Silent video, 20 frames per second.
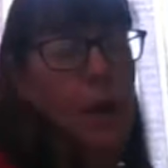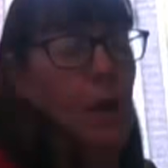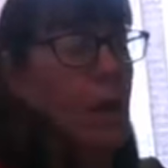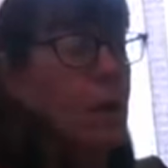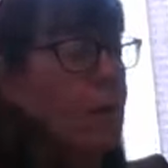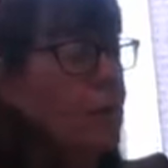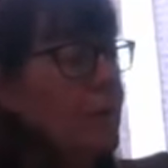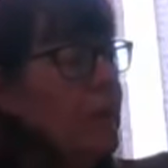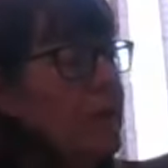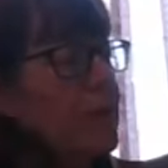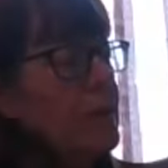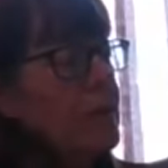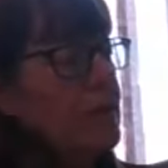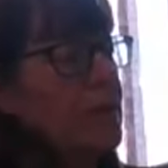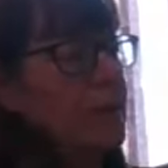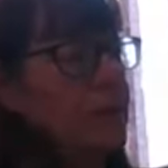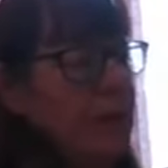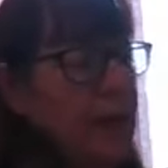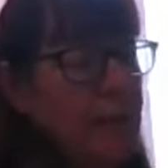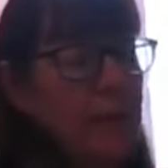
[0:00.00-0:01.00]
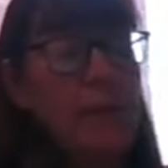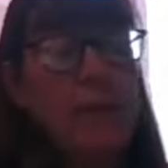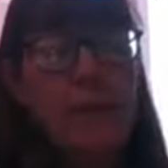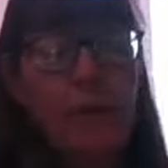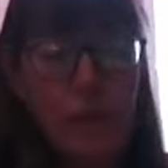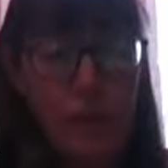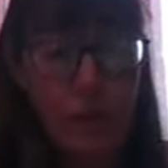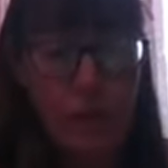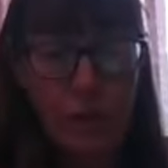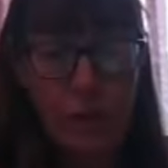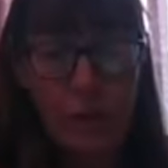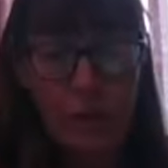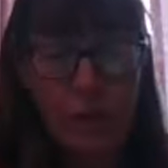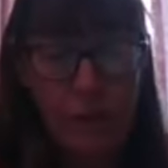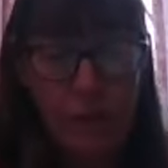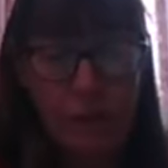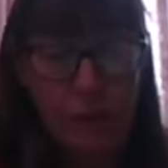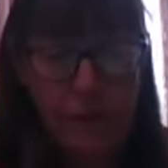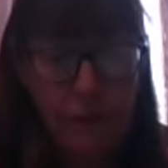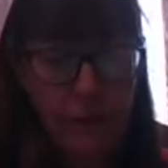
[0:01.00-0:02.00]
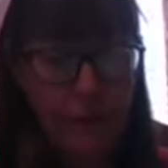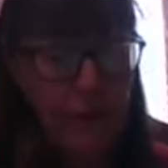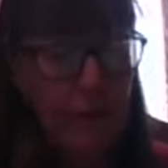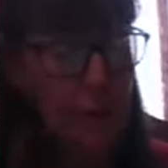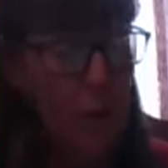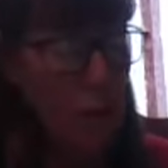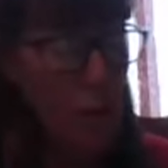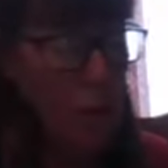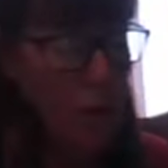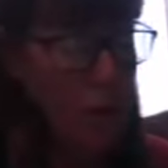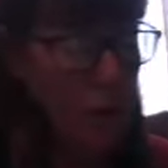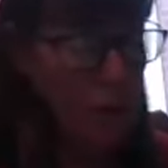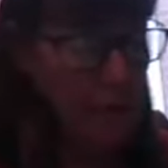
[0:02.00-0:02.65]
All right, this is Bible History 54.